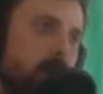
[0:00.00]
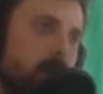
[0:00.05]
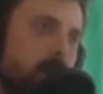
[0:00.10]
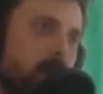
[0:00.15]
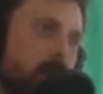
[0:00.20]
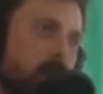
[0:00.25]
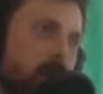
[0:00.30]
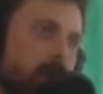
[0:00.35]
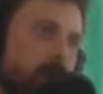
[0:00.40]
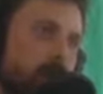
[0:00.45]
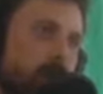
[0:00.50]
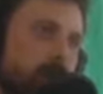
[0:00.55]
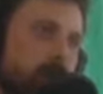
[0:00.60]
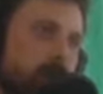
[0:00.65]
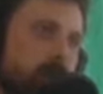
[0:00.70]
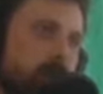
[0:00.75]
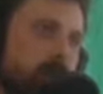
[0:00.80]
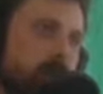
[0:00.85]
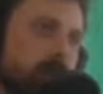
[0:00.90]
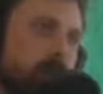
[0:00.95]

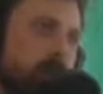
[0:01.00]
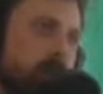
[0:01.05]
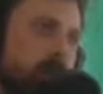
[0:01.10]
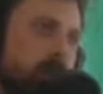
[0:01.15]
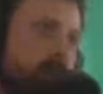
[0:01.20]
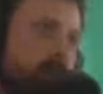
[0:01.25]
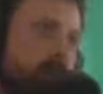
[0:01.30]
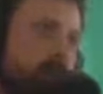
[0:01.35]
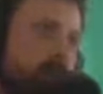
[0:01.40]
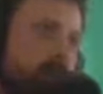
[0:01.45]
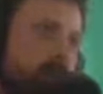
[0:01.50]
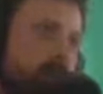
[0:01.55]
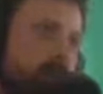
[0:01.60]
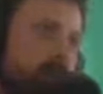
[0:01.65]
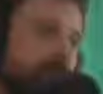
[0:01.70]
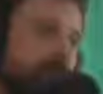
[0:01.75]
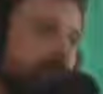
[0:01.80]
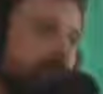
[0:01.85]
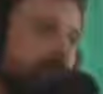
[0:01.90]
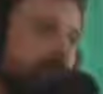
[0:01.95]

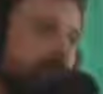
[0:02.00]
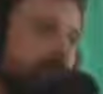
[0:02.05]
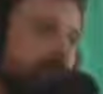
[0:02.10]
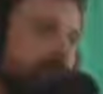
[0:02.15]
(no one is talking)